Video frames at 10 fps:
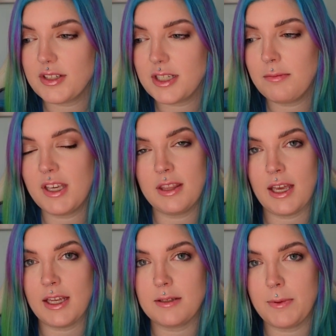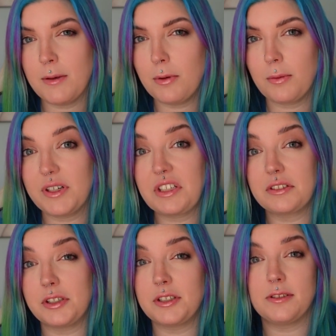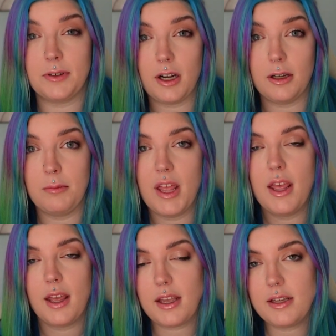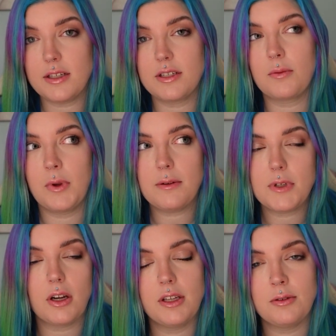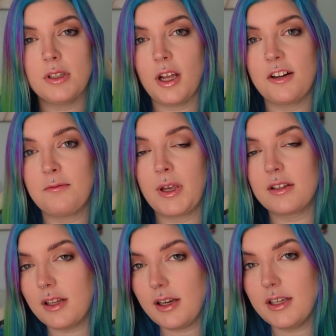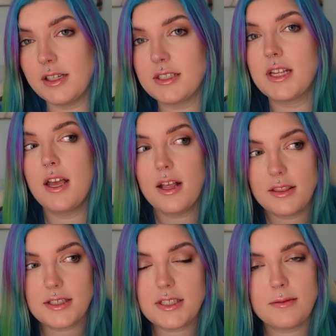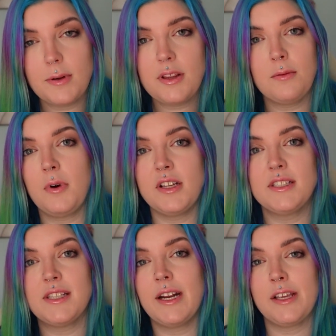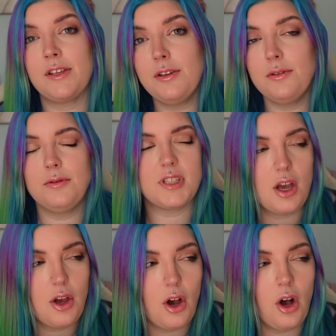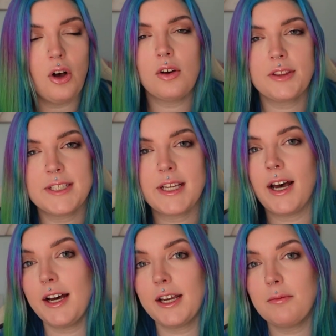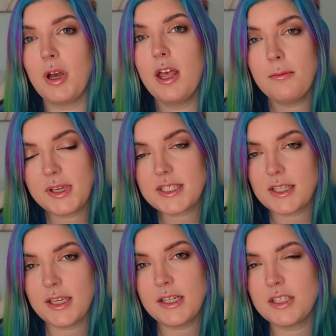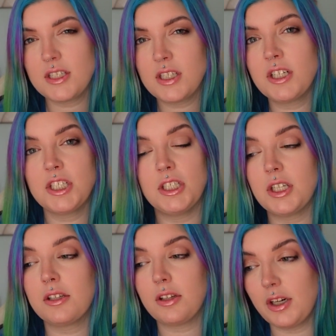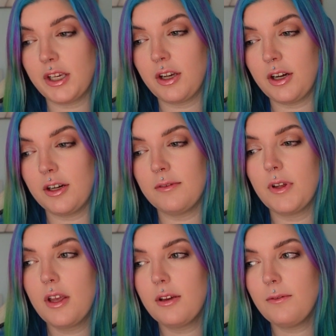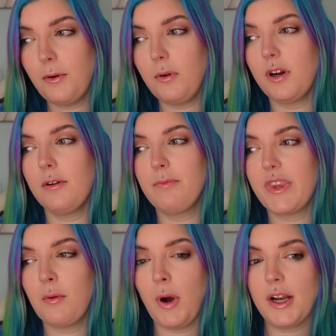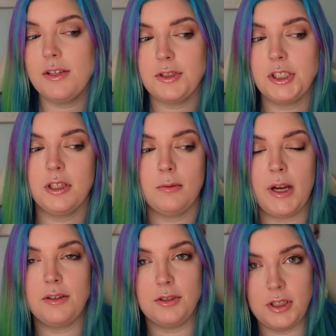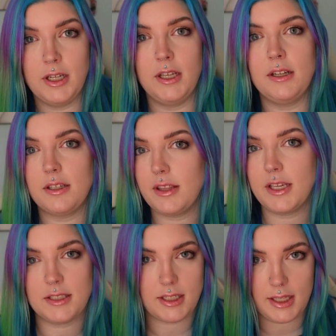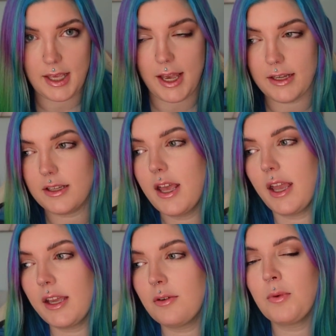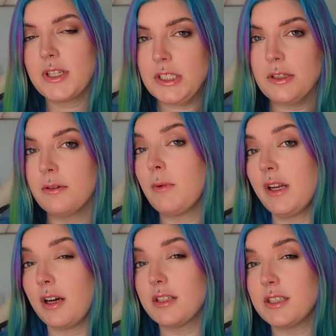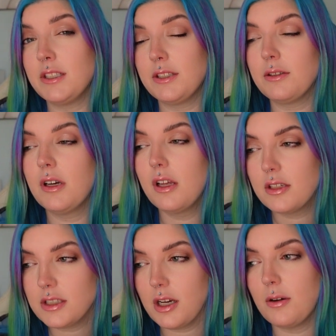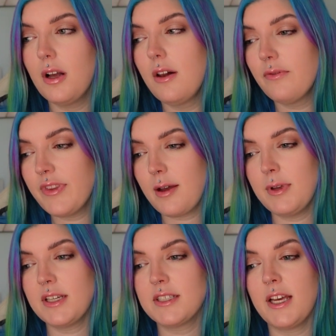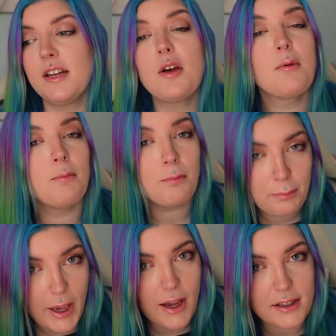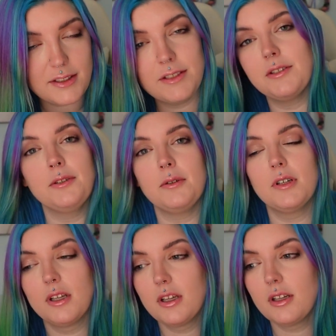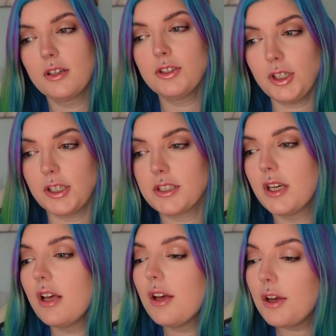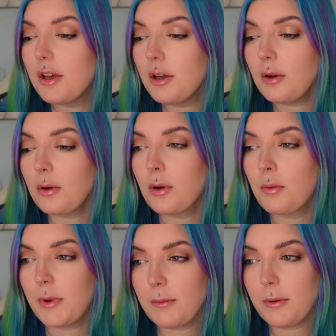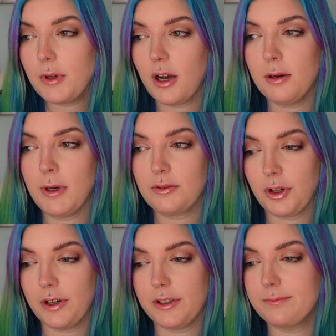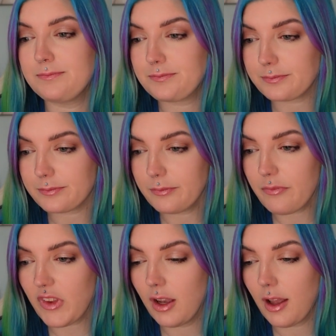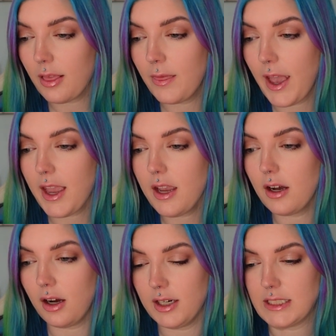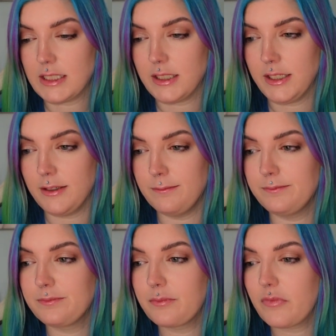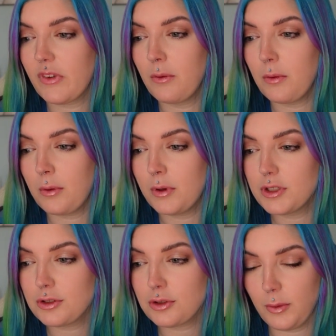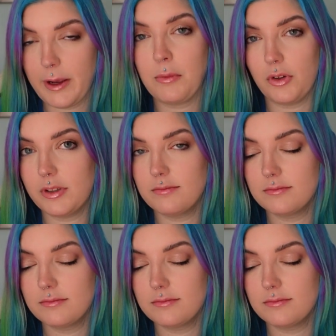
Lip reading: something that people really learned from. And when I'm talking to a lot of my clients, this is one of the ones that I use all the time because I think it is such a good learning curve for why you should, why you shouldn't, things like that, and what to do and what not to do. So that being said, back to Tarte. When we were talking about Tarte, they honestly scrambled.